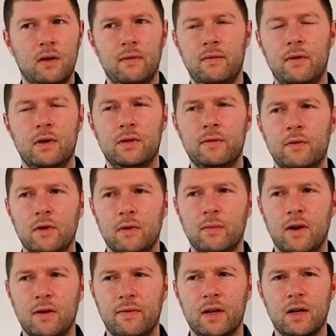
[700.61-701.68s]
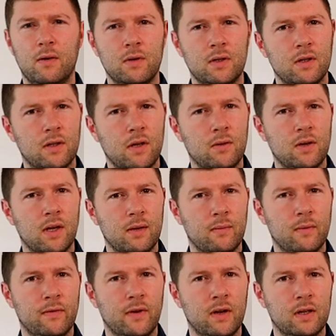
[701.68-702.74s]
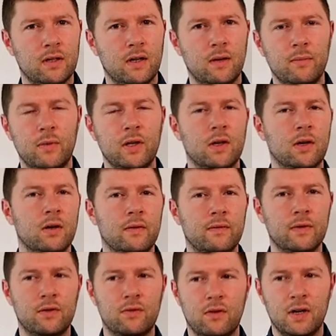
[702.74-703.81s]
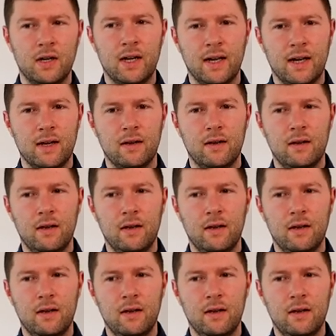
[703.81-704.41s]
First of all, you might think I wasn't told that the first time, but you go off and try that.